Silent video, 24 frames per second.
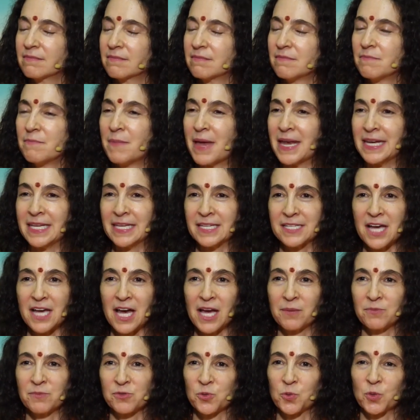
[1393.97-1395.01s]
many
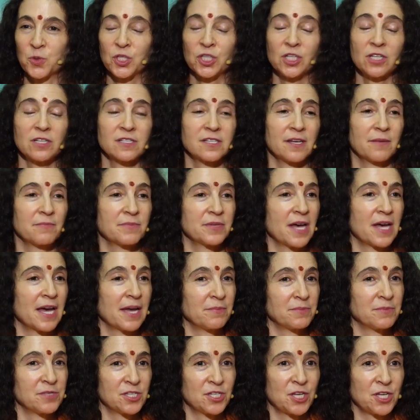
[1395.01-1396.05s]
times work,
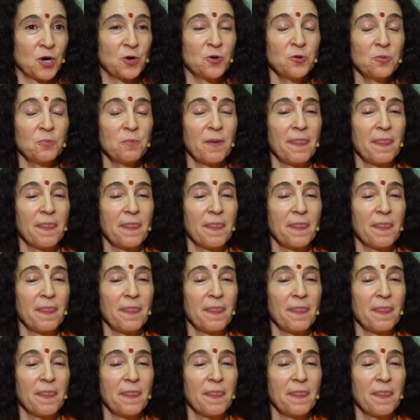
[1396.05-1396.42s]
sometimes don't.